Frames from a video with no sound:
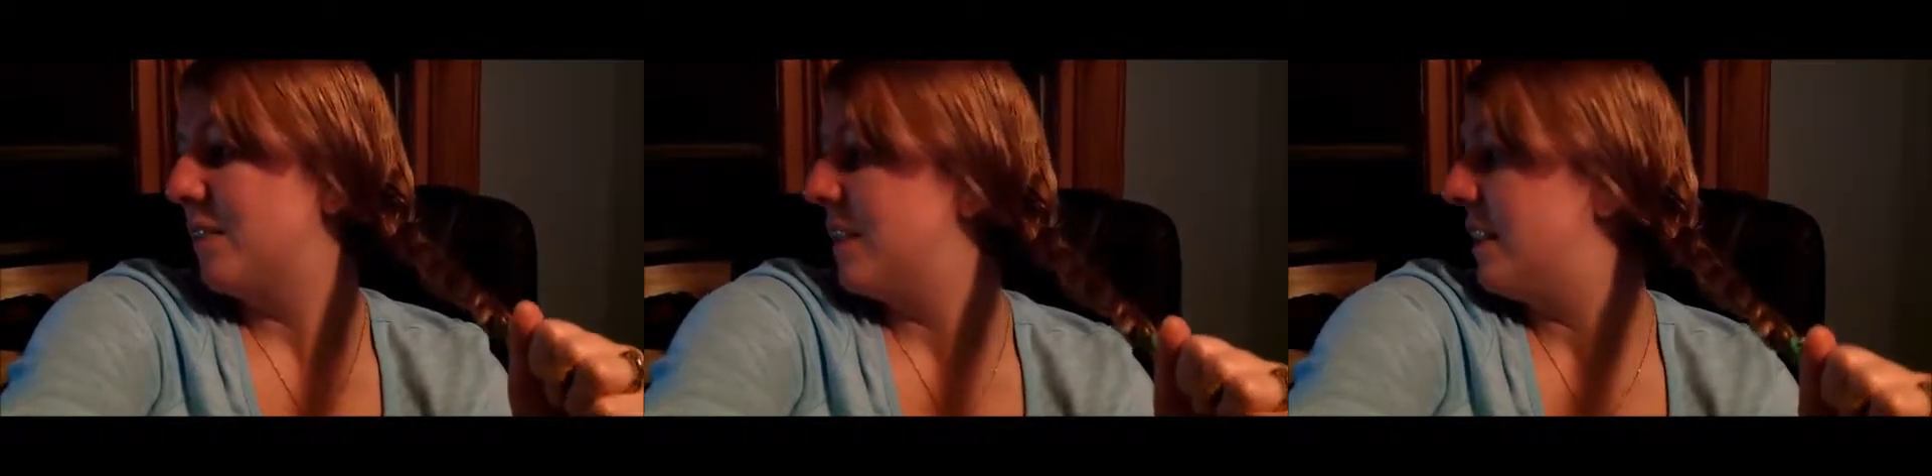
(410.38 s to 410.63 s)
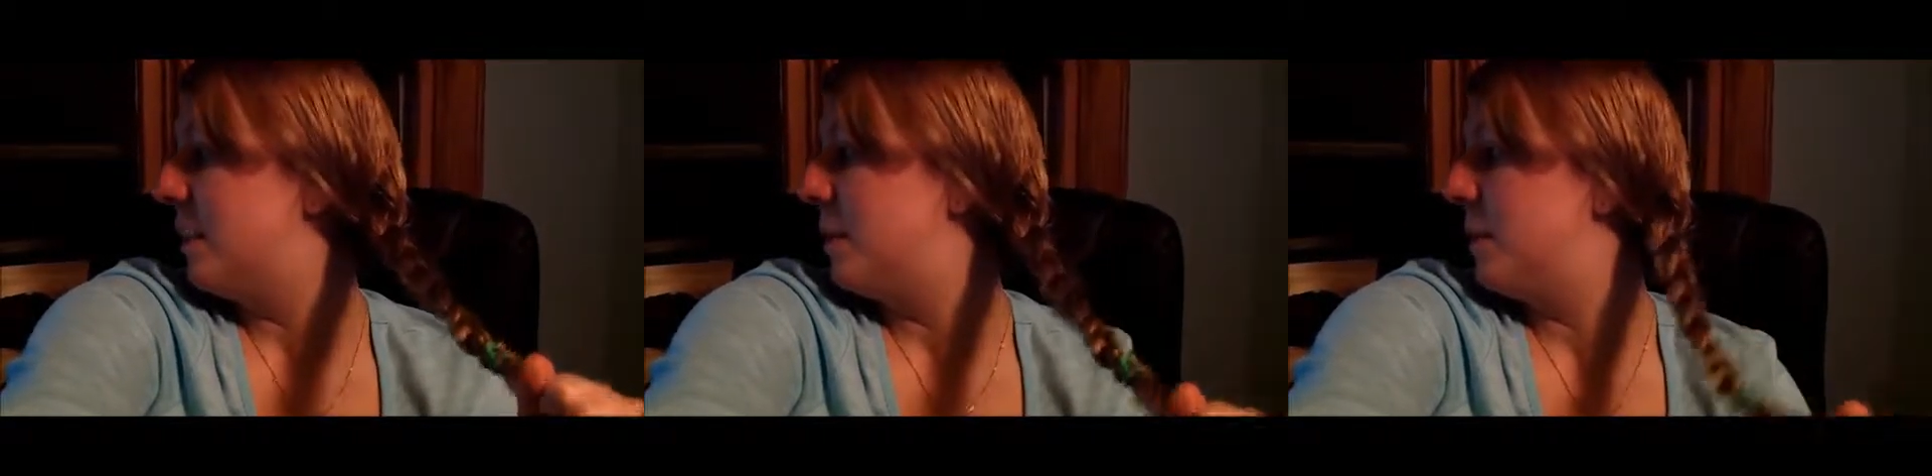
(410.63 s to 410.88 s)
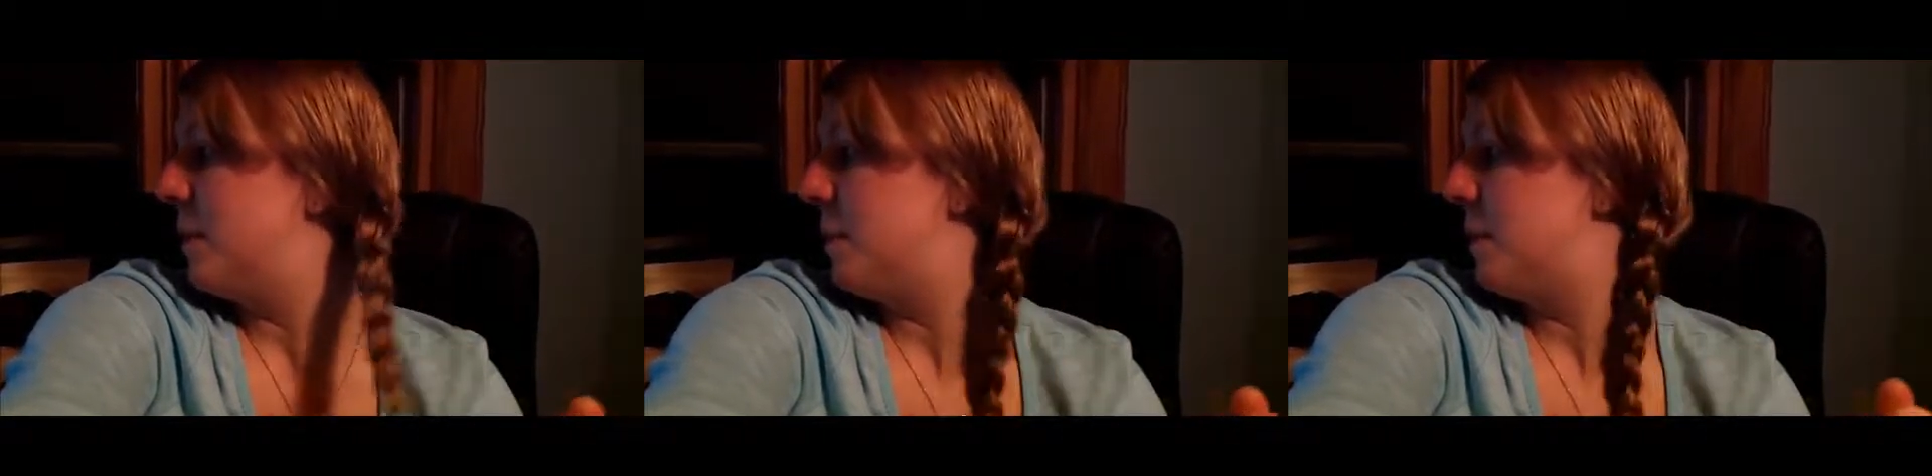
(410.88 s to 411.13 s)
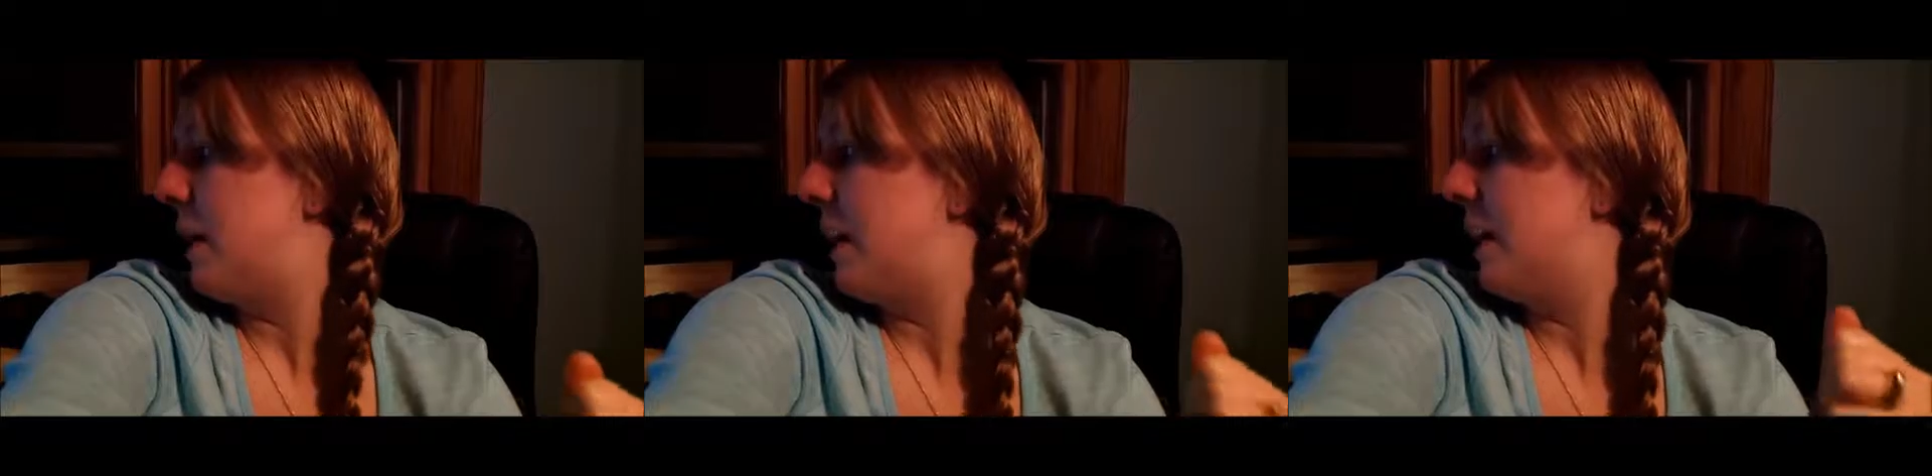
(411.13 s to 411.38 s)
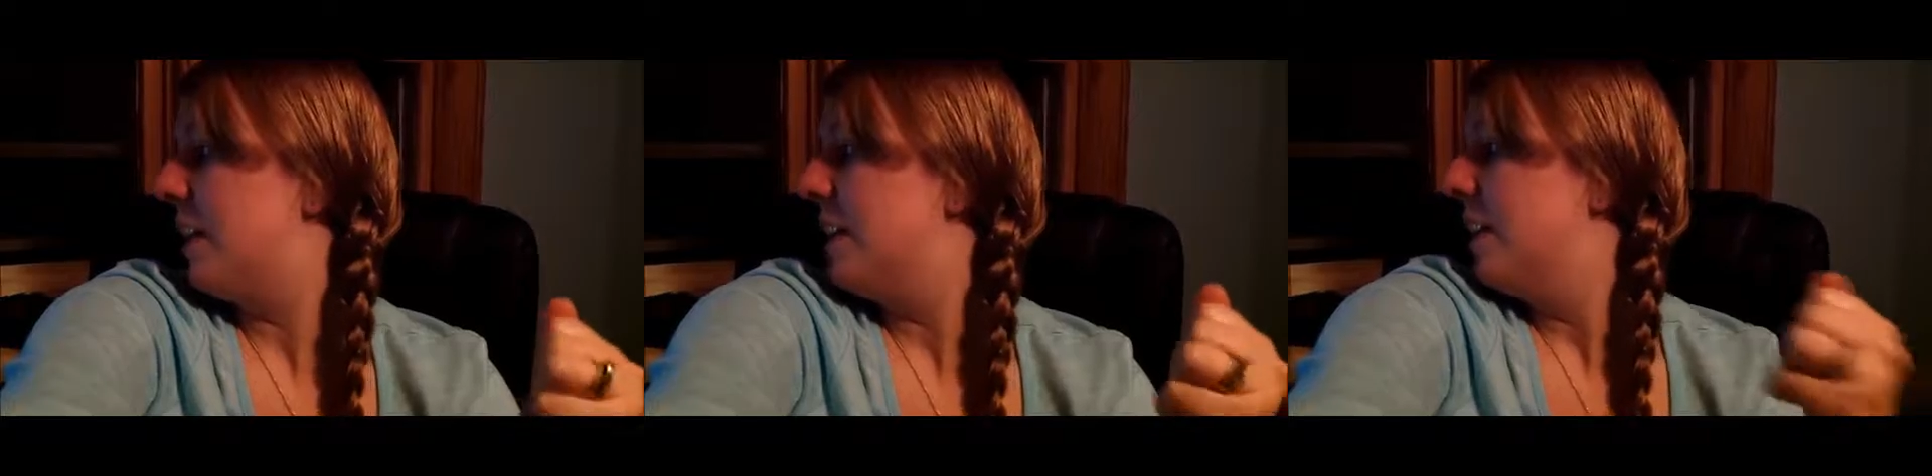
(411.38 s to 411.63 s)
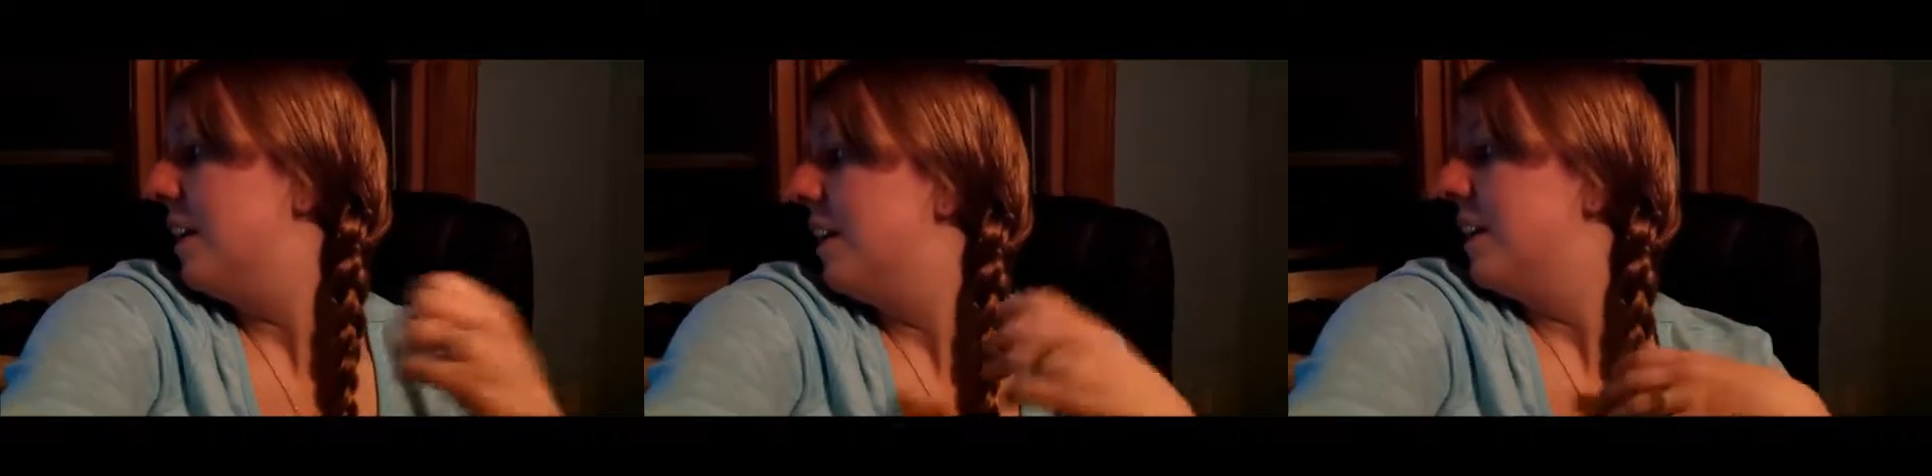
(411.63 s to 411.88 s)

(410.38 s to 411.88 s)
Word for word: I wanted to be to bed